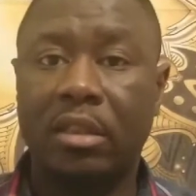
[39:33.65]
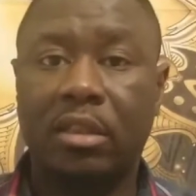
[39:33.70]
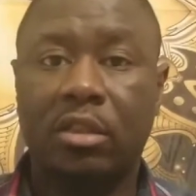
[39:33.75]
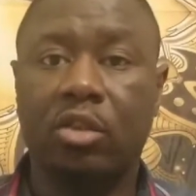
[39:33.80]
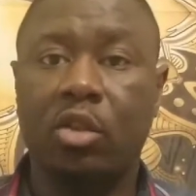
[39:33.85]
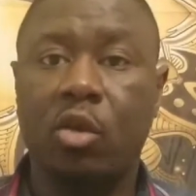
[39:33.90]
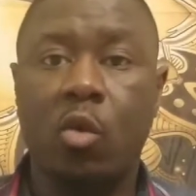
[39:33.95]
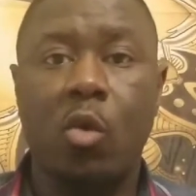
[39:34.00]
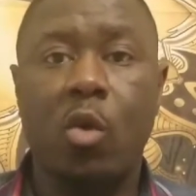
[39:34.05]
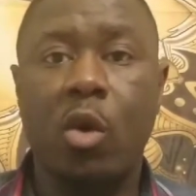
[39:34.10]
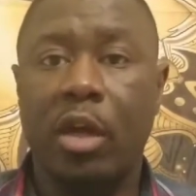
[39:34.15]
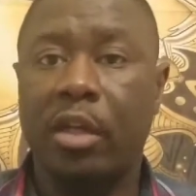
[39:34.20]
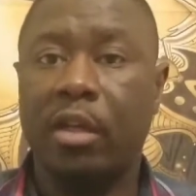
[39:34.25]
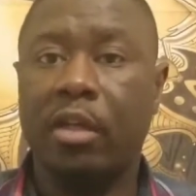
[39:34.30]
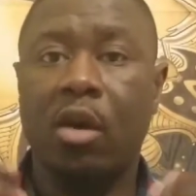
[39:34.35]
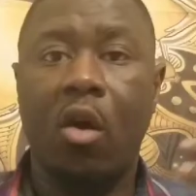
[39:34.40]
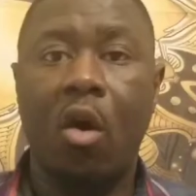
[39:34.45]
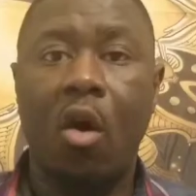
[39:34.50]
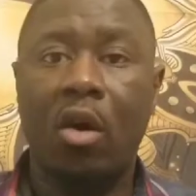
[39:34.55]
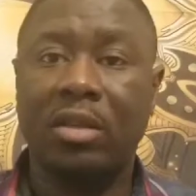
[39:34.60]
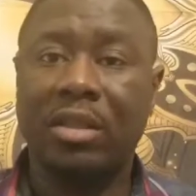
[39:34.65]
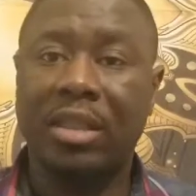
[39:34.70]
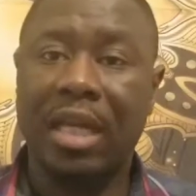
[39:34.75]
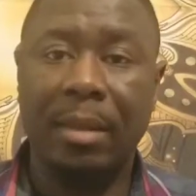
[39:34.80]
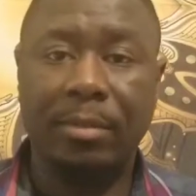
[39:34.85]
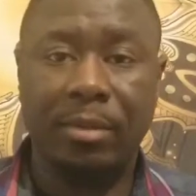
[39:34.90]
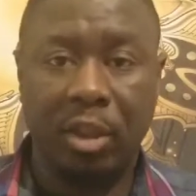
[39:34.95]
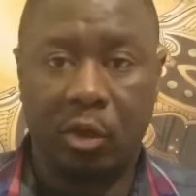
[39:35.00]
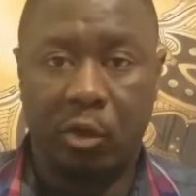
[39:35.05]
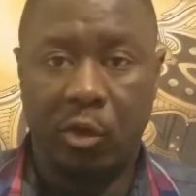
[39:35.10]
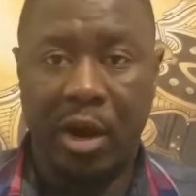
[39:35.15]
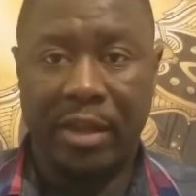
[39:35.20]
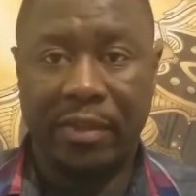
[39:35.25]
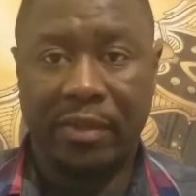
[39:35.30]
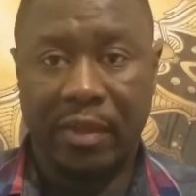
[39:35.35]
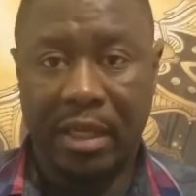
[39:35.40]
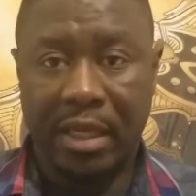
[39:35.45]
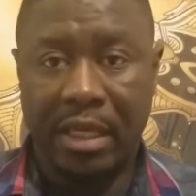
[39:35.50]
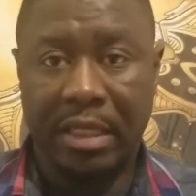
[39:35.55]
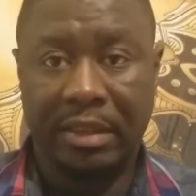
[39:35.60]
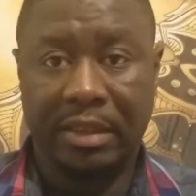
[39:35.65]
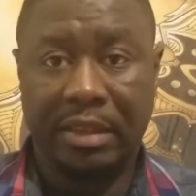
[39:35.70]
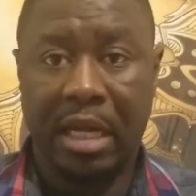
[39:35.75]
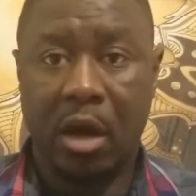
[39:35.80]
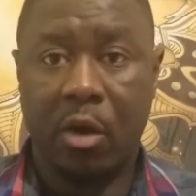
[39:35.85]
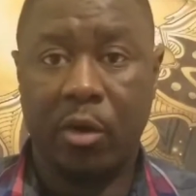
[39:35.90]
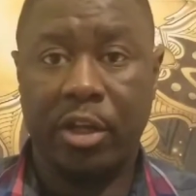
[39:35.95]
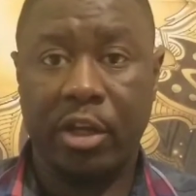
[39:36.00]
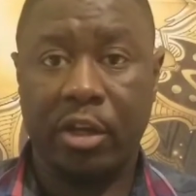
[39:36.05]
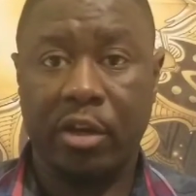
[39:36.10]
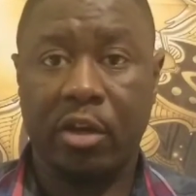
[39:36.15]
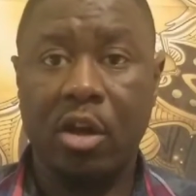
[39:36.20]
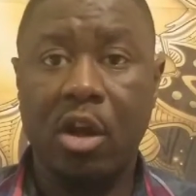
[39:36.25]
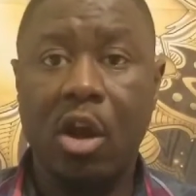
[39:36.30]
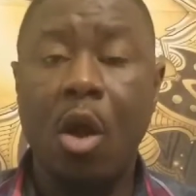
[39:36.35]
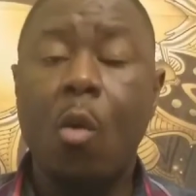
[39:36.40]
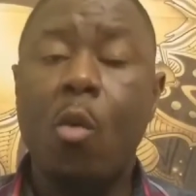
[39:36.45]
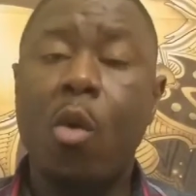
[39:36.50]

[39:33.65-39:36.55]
doing all types of great things out here.